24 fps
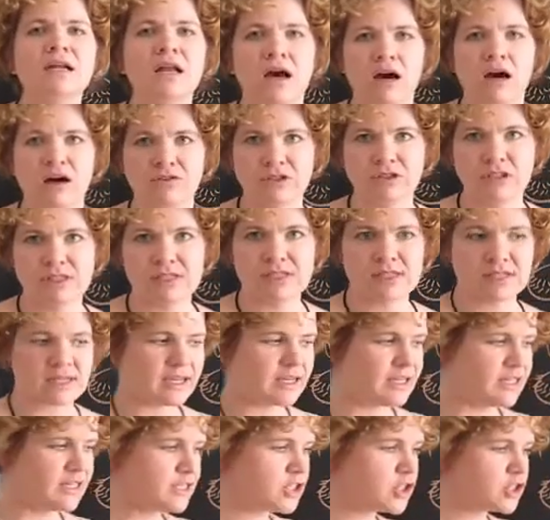larval
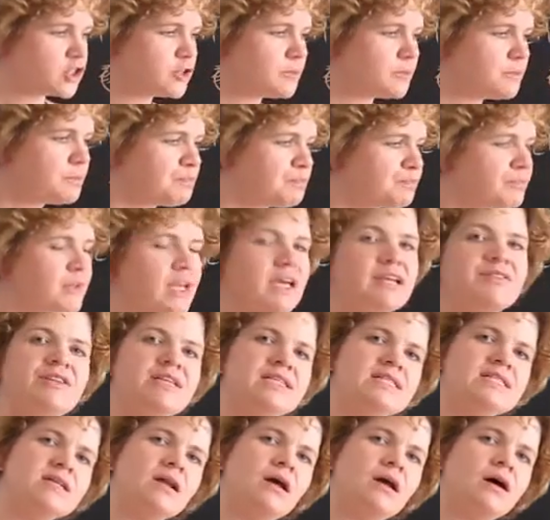stage. And
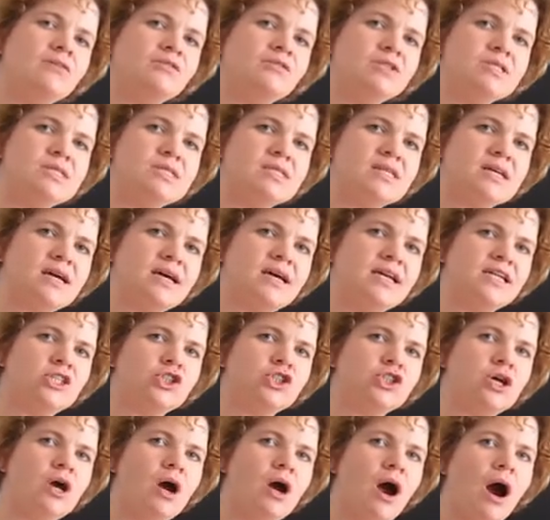this larval
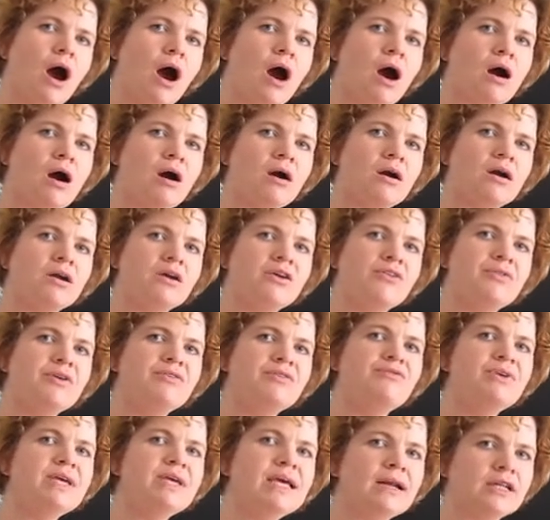stage are the
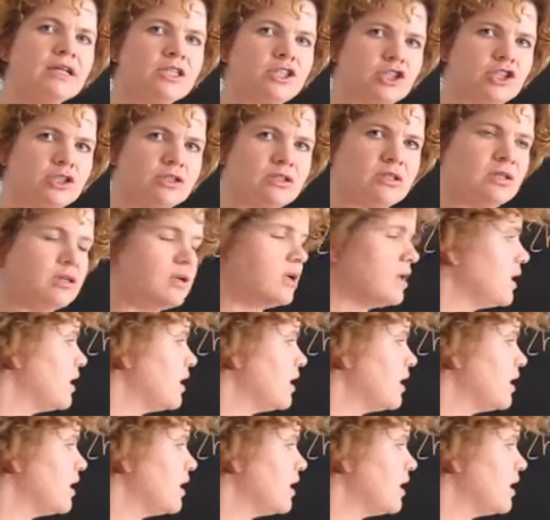villager